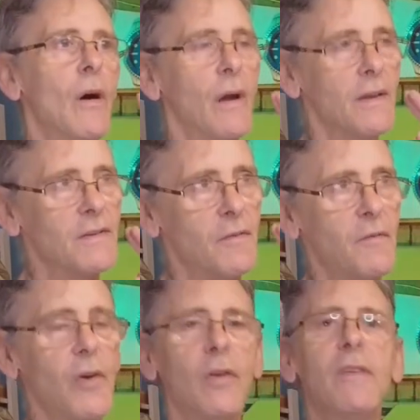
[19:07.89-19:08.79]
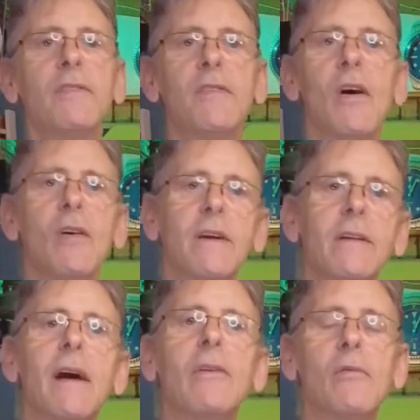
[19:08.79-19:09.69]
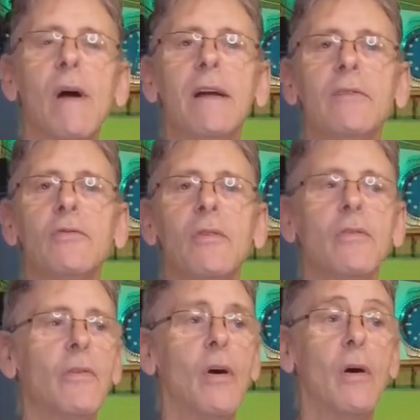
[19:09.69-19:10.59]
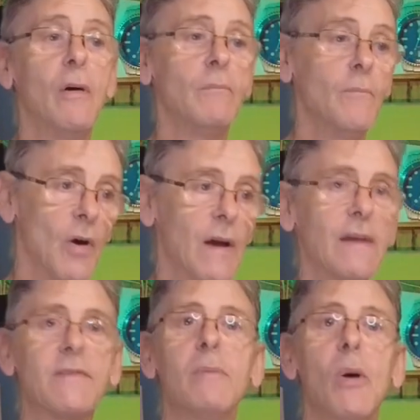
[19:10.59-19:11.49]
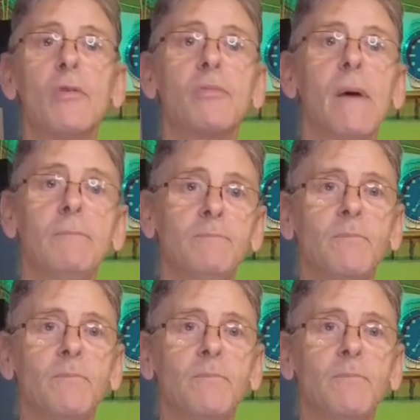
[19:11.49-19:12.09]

and it's the furthest target down the range. And I asked the boss man,